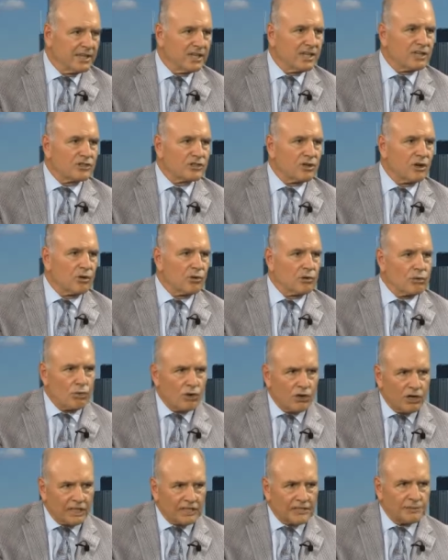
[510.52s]
Wow. So
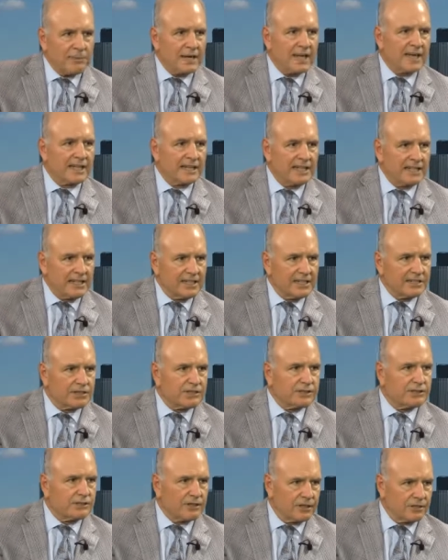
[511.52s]
we're expanding
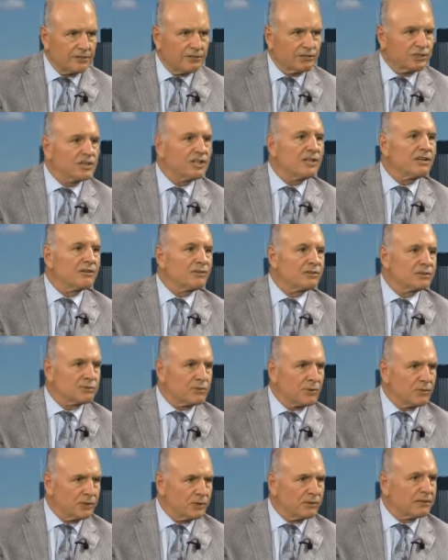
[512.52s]
into other geos
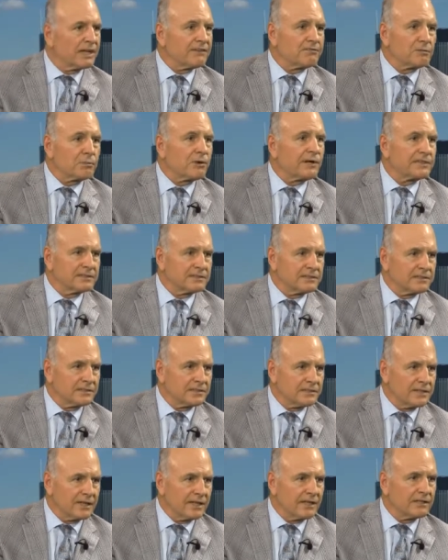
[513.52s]
where we don't have a presence
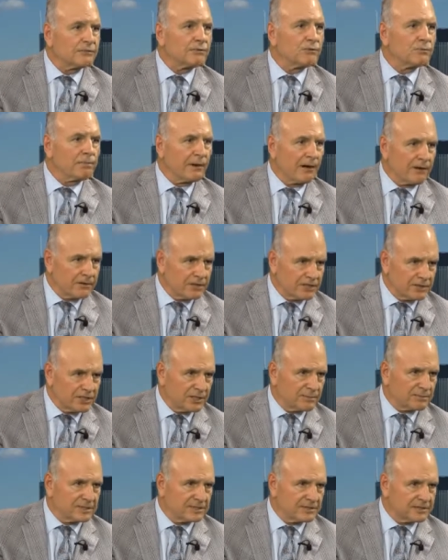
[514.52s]
today through
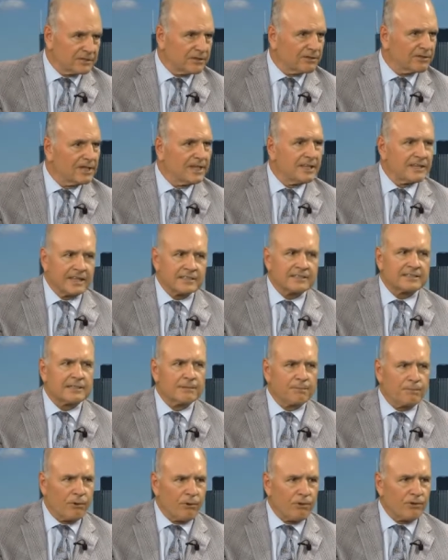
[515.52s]
partnerships. And so that's an
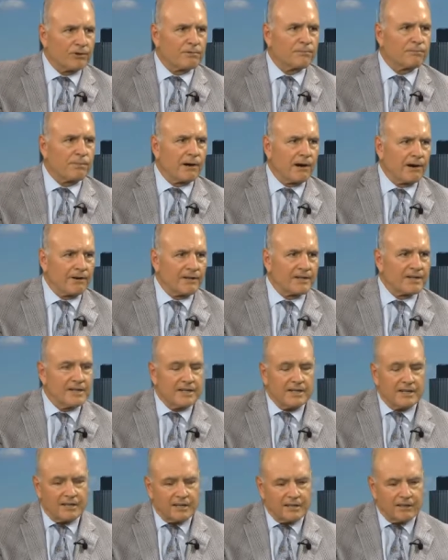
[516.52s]
important part
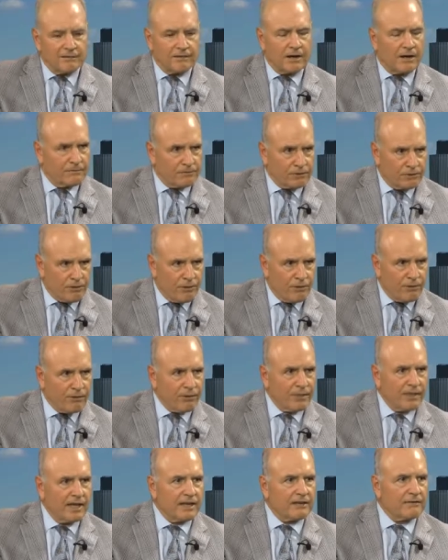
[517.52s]
of, of
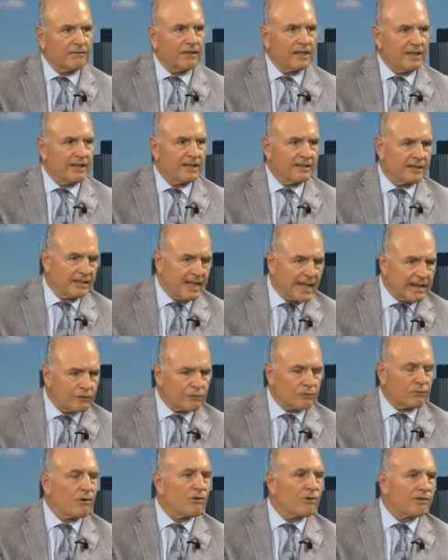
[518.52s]
growth, and, and that
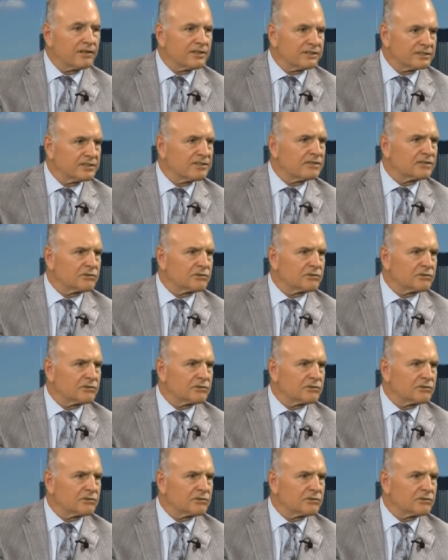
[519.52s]
growth is going to